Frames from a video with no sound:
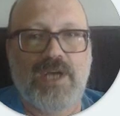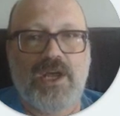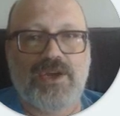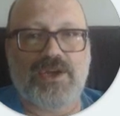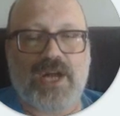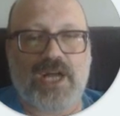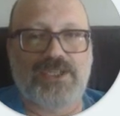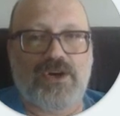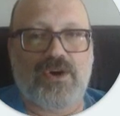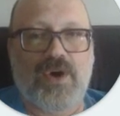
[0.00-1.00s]
You can
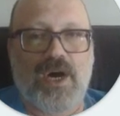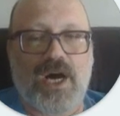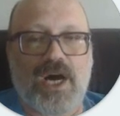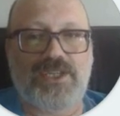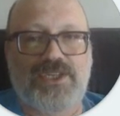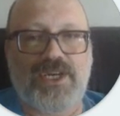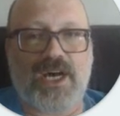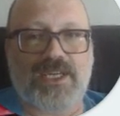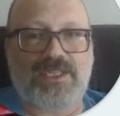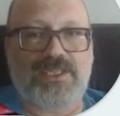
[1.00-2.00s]
also
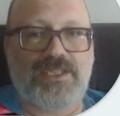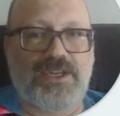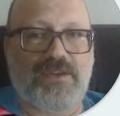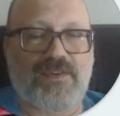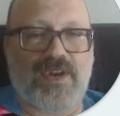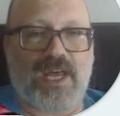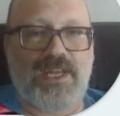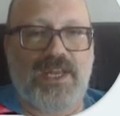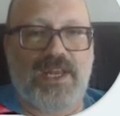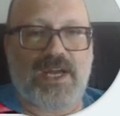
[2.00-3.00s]
adjust the different
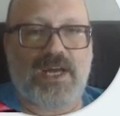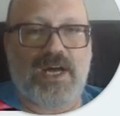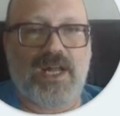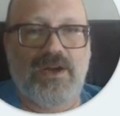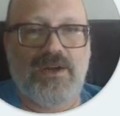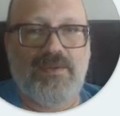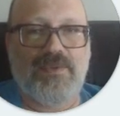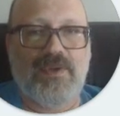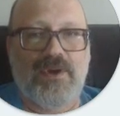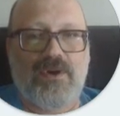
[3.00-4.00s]
lighting and color,
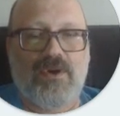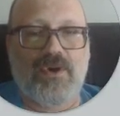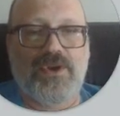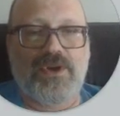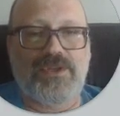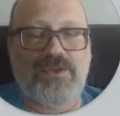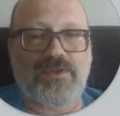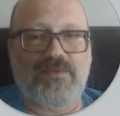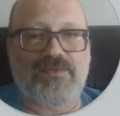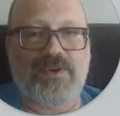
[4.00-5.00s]
or you can do
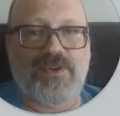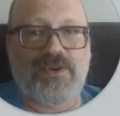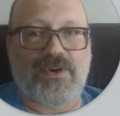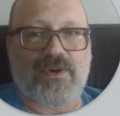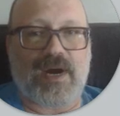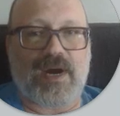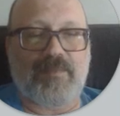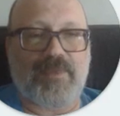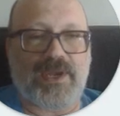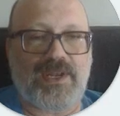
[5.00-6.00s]
some further
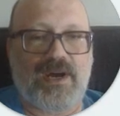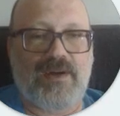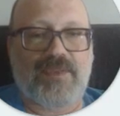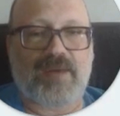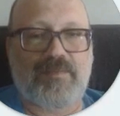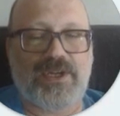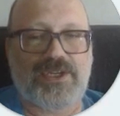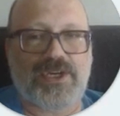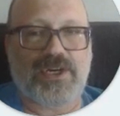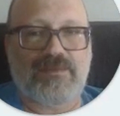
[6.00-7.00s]
cropping of that
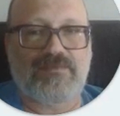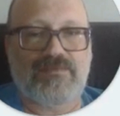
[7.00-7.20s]
picture.